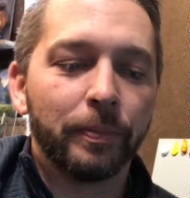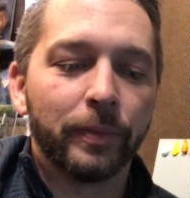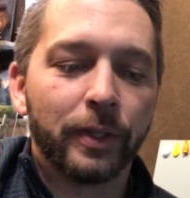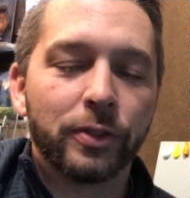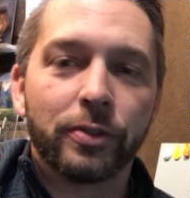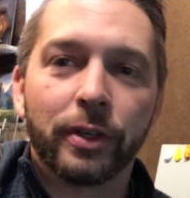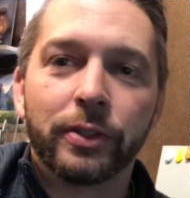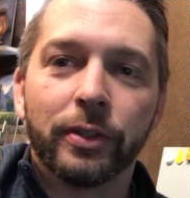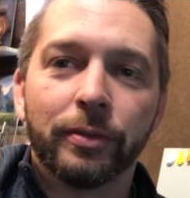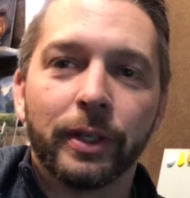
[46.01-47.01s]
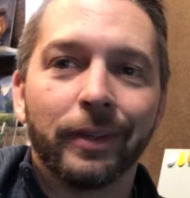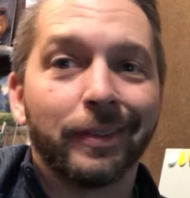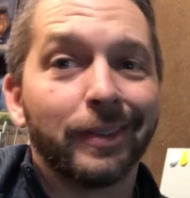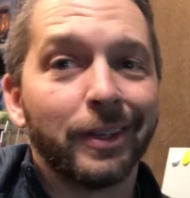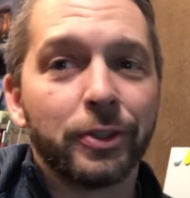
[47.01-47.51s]
instructional video,
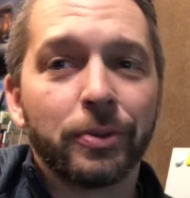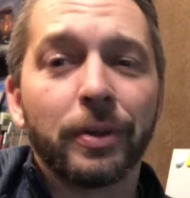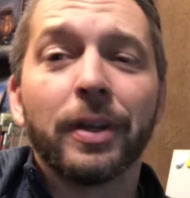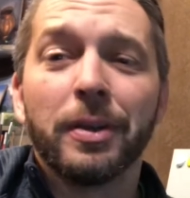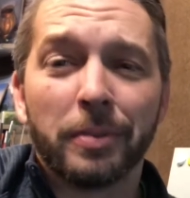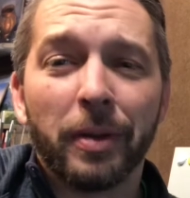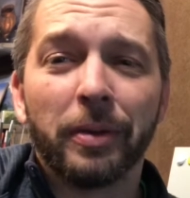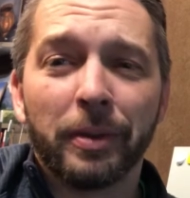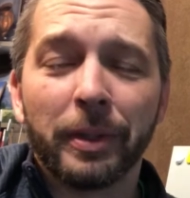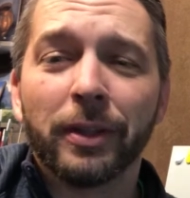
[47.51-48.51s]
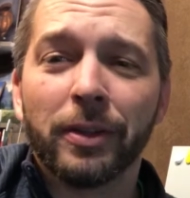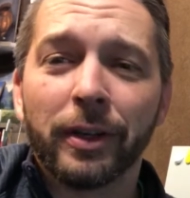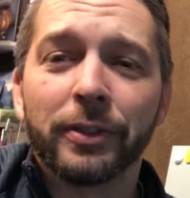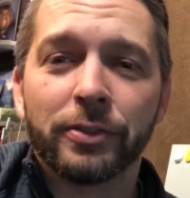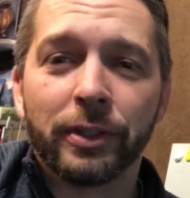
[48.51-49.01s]
not short, probably going to be a long
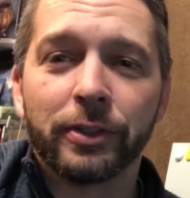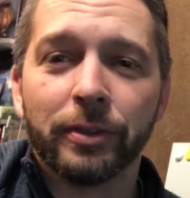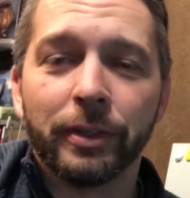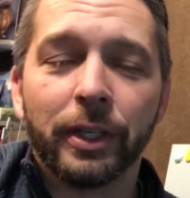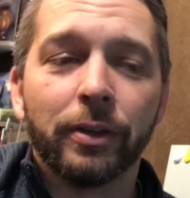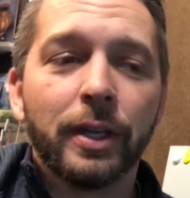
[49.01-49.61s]
instructional video.